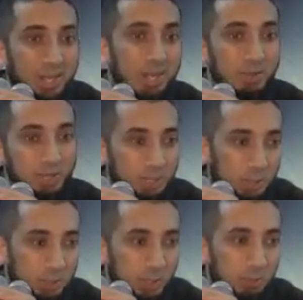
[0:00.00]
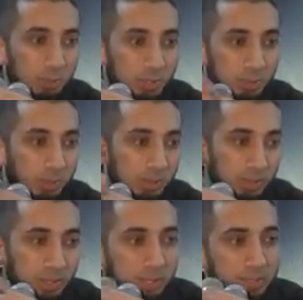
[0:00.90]
our relationship with the Book
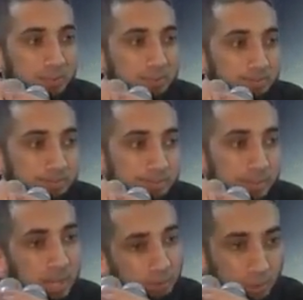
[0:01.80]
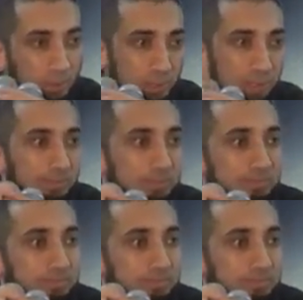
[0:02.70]
of Allah. Every Muslim.